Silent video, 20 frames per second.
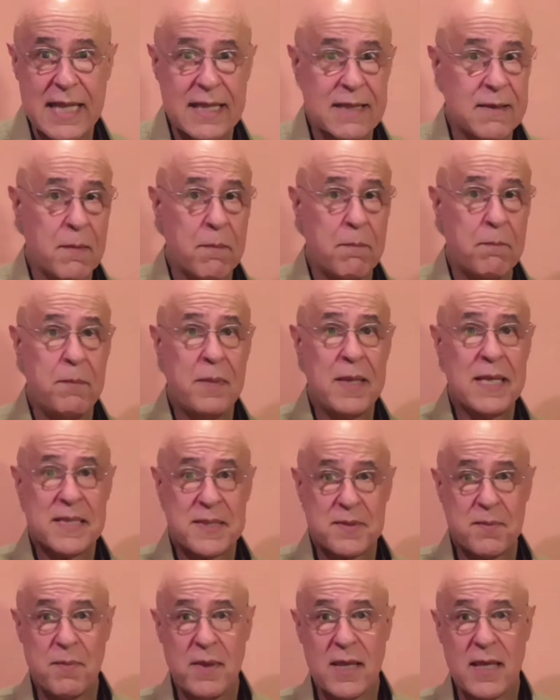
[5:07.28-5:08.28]
that
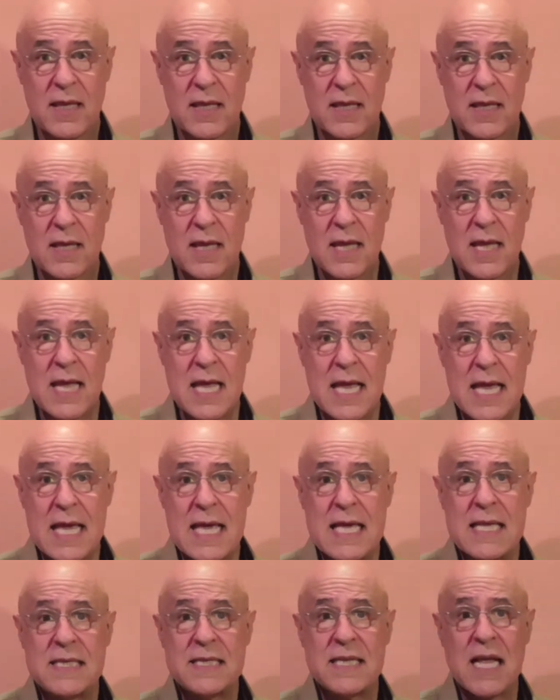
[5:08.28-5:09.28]
PSP
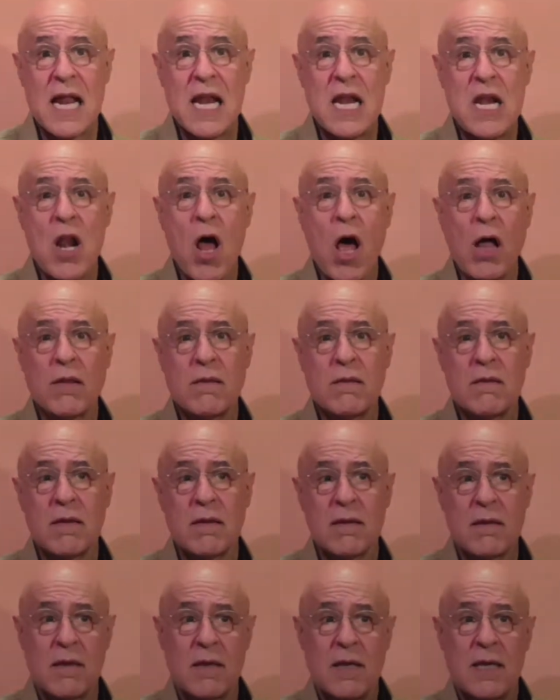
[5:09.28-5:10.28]
is not